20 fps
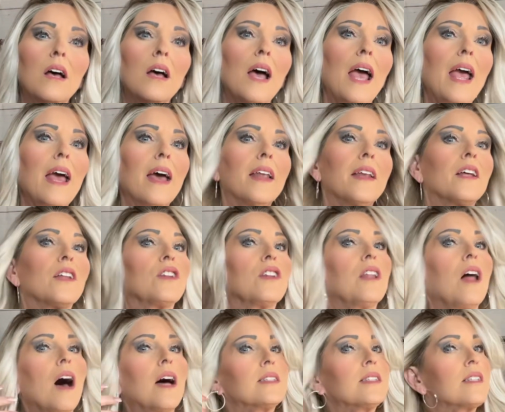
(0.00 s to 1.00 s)
and
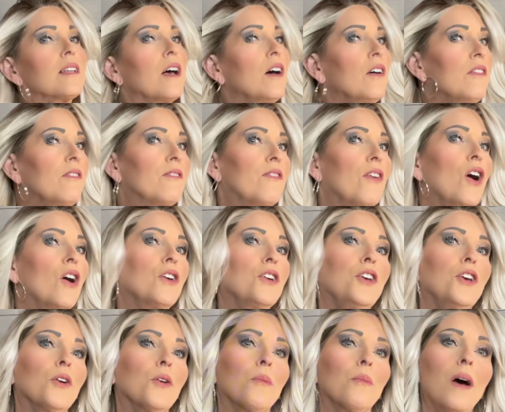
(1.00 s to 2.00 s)
lots of
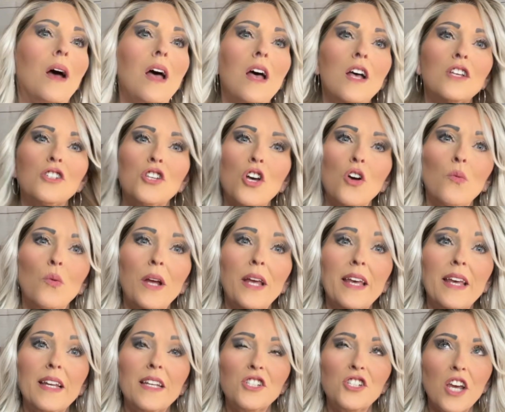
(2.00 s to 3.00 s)
volume. So
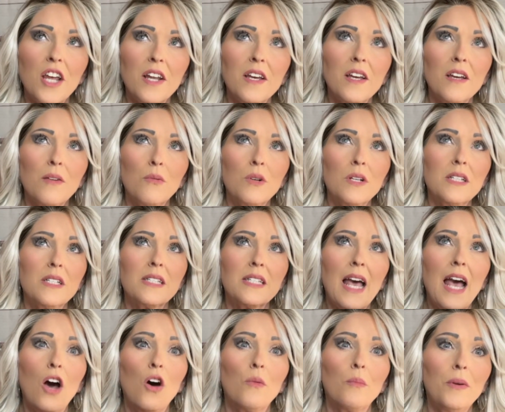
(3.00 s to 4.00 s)
when Jetta was
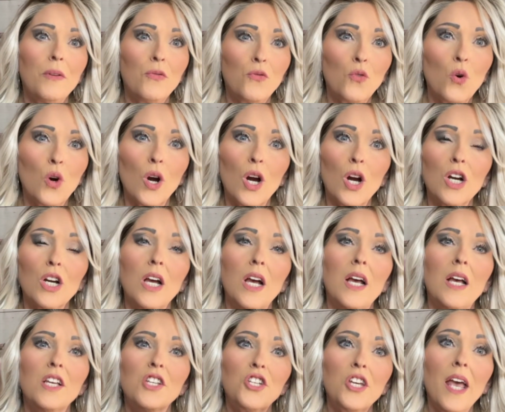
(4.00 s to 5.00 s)
out before,
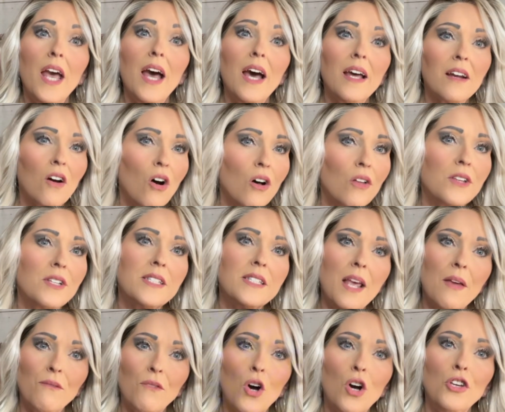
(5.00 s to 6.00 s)
she had all the
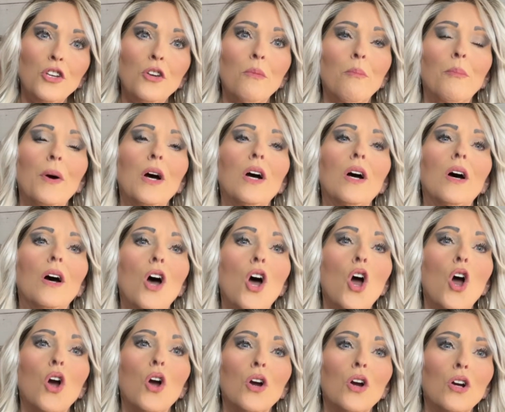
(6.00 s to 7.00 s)
same volume, but
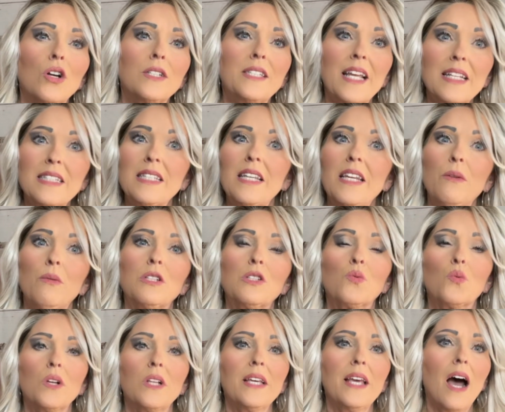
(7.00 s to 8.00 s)
her density was
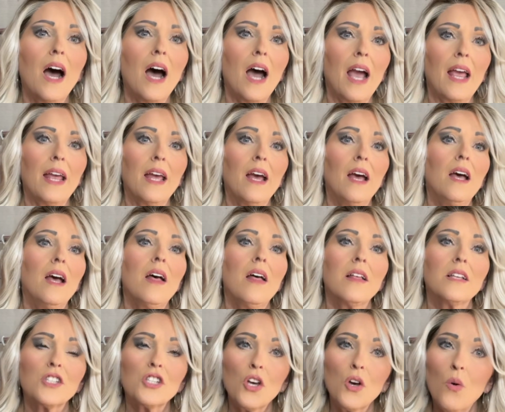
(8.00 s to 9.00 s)
really high.
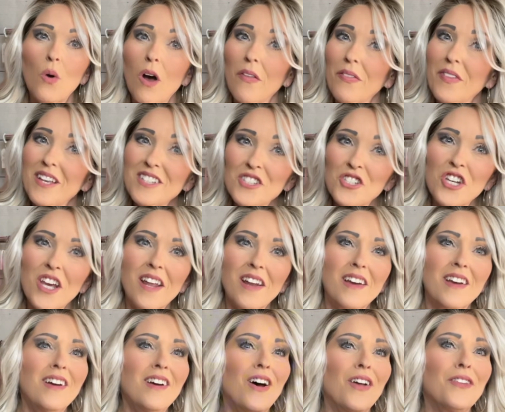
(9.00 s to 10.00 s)
So on this
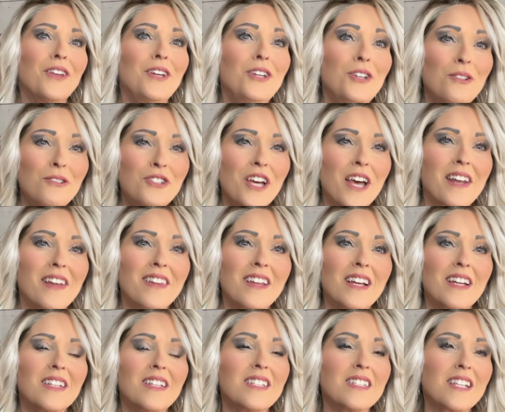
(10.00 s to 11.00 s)
Jetta, on the new Jetta
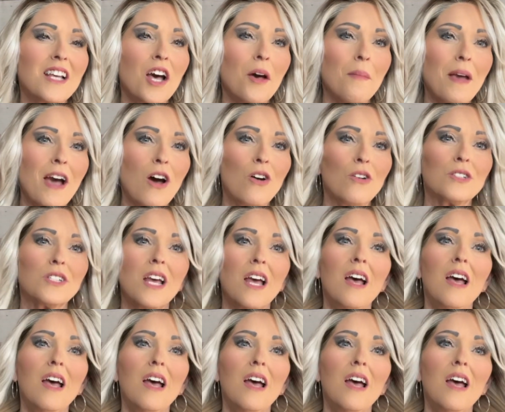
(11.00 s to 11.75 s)
that is come out,